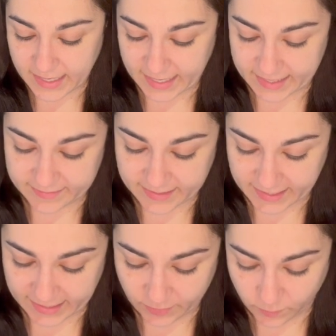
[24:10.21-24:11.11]
into
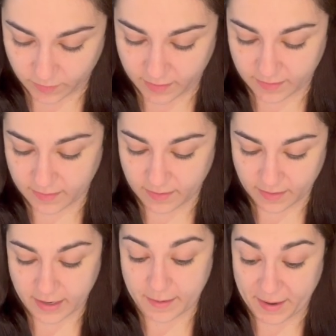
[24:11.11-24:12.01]
equal
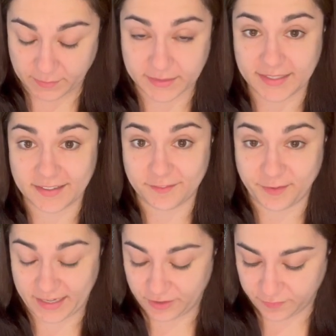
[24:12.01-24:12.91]
amounts for
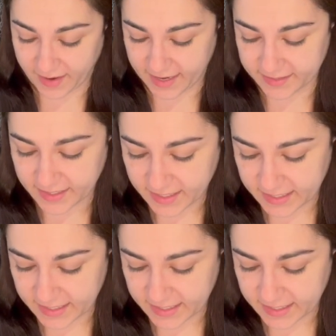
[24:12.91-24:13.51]
each fan.